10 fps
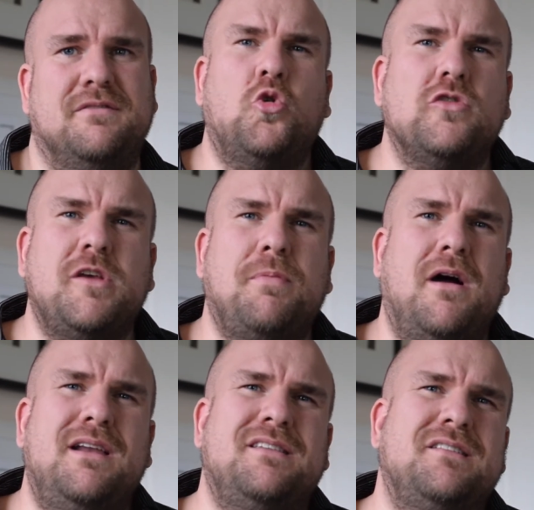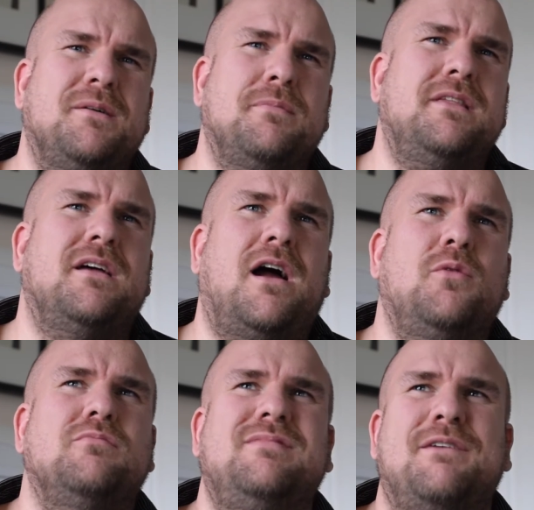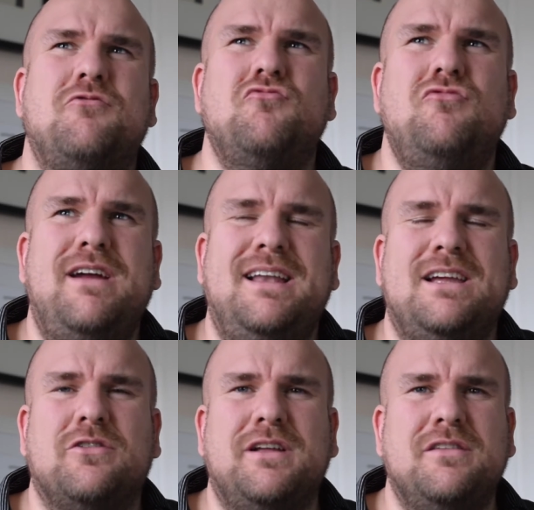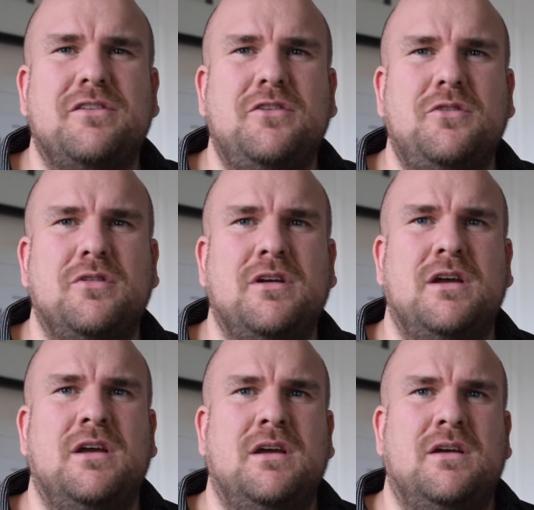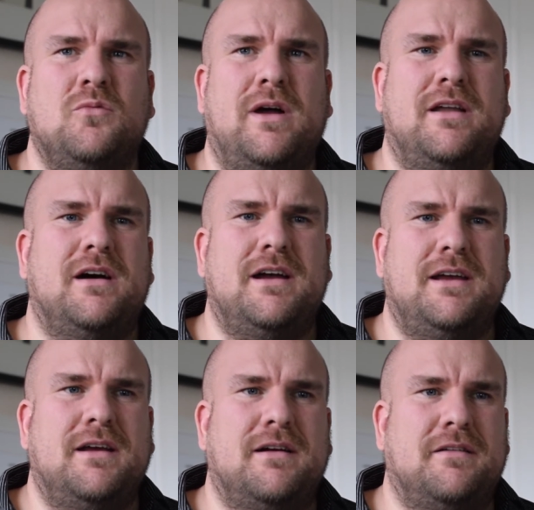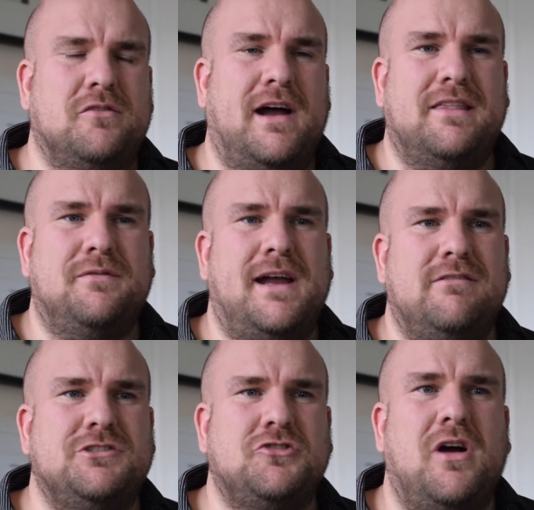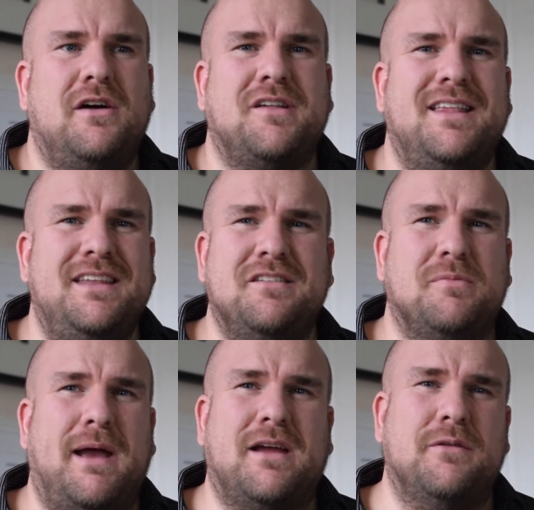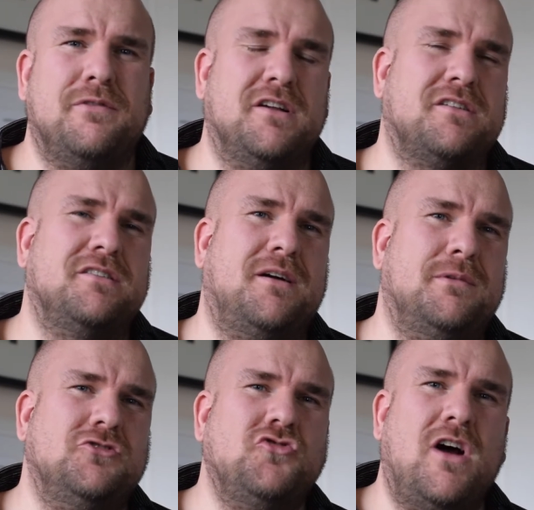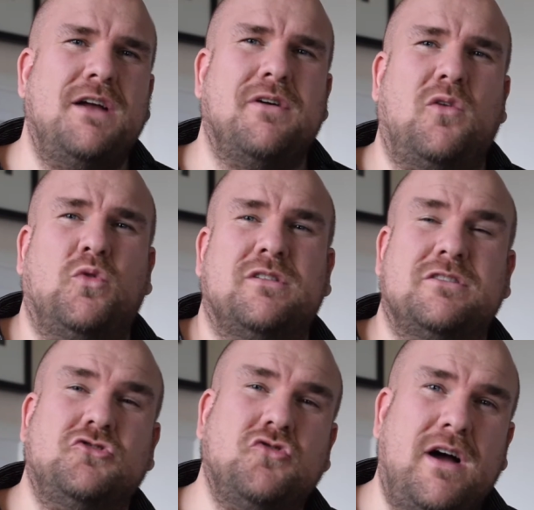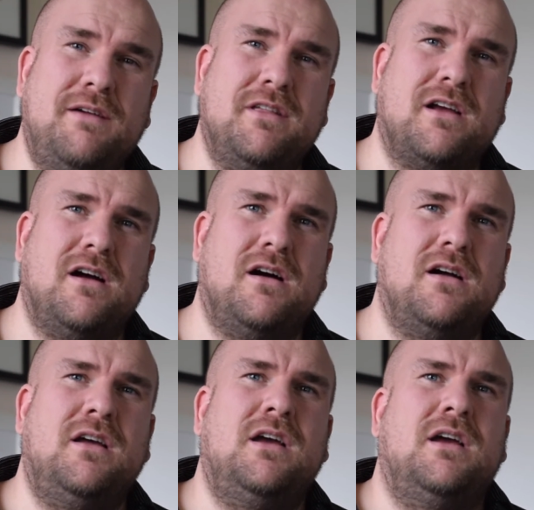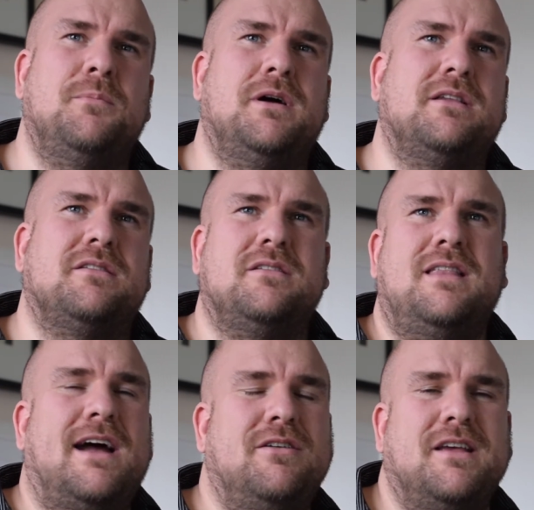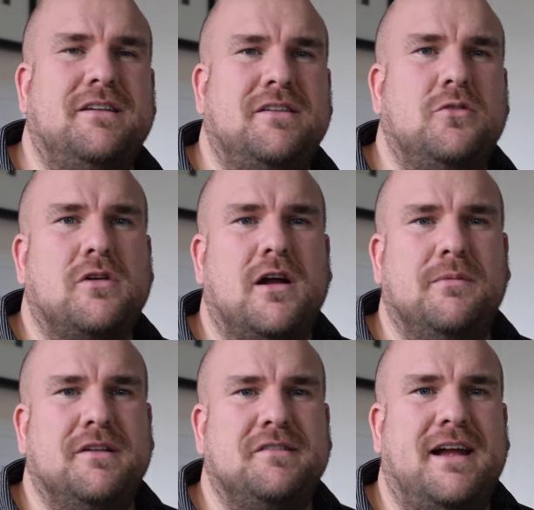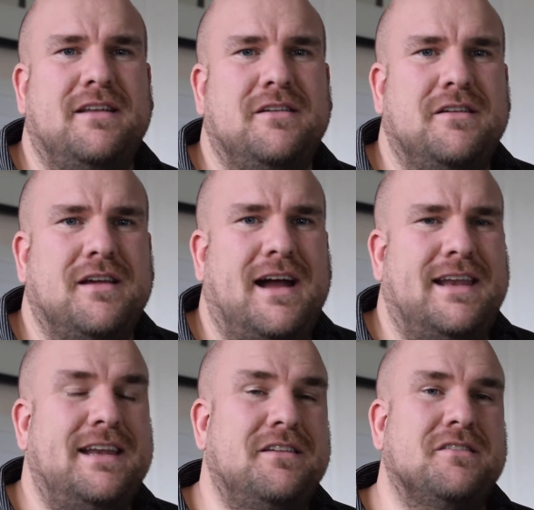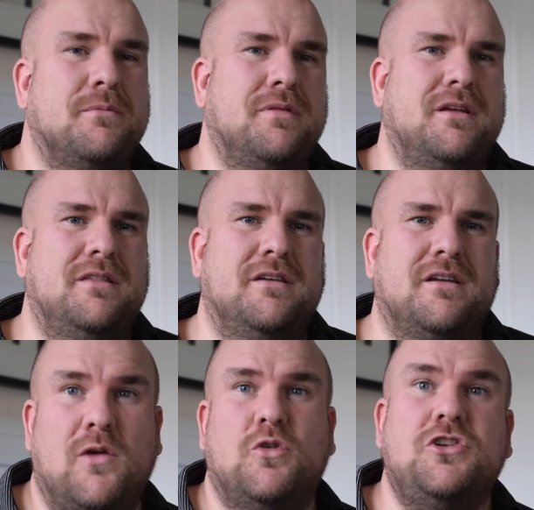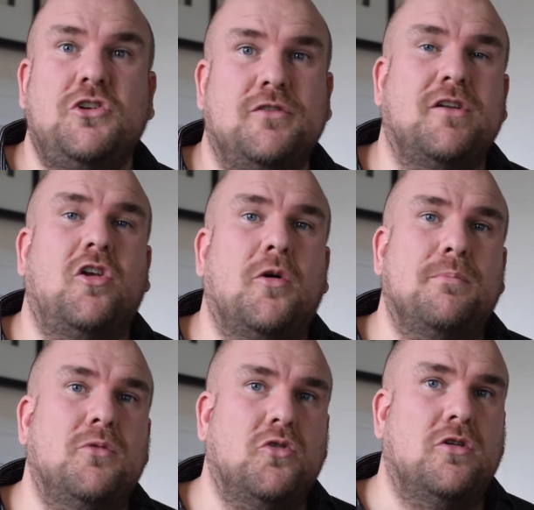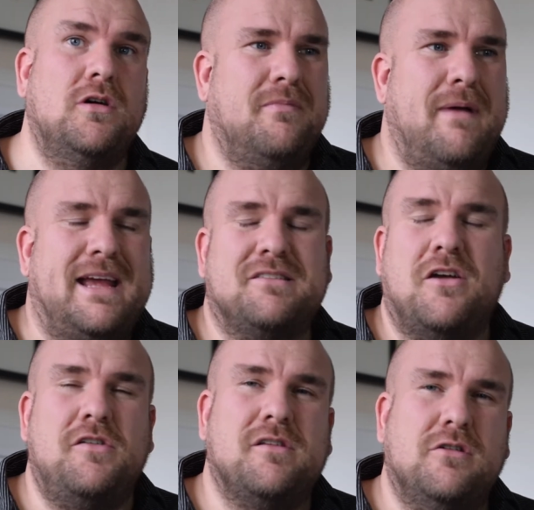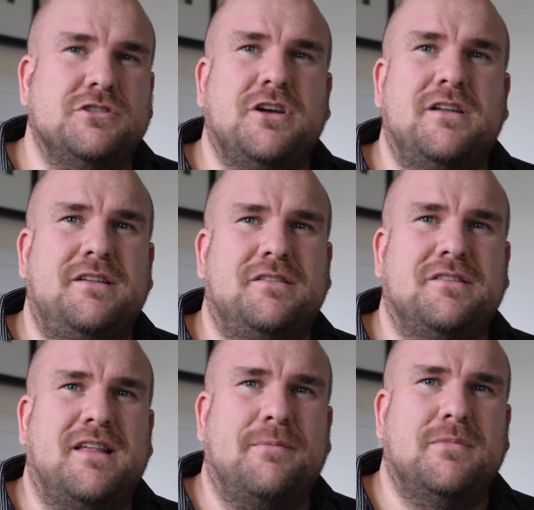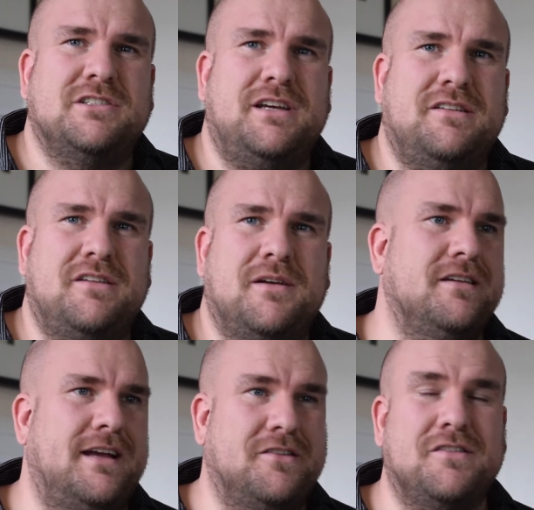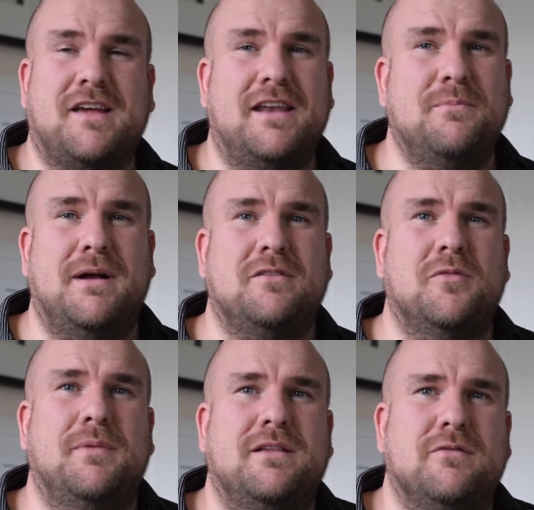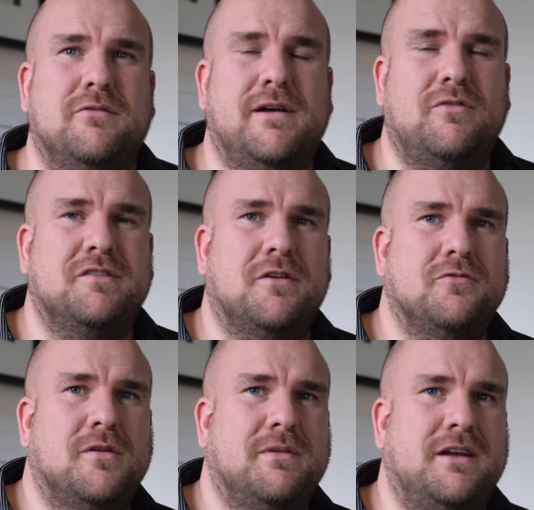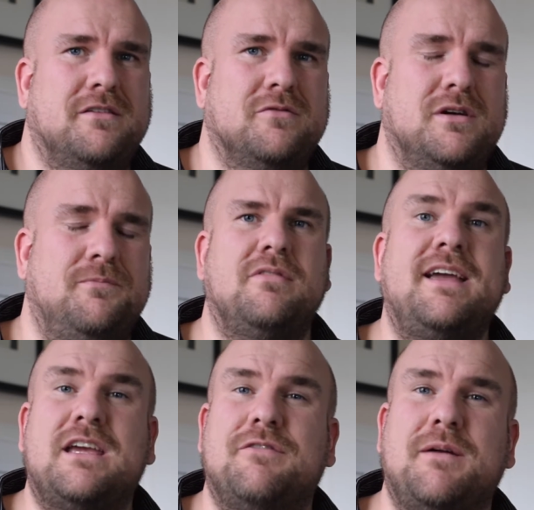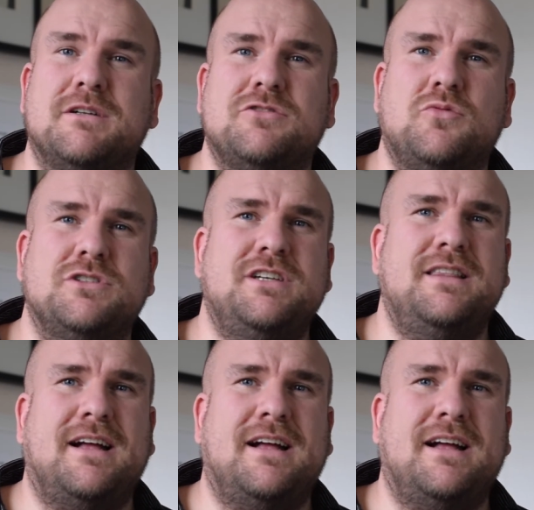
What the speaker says: Autopilot is something that I never really got into when I sort of had the various trials. I didn't spec it at first because I'm a driver, I wanted to drive the car, but nowadays they all come as standard and it is something that I would use a lot more. Makes those long journeys just that much easier. It's just getting better and better with every software update as well. Thank you very much for watching.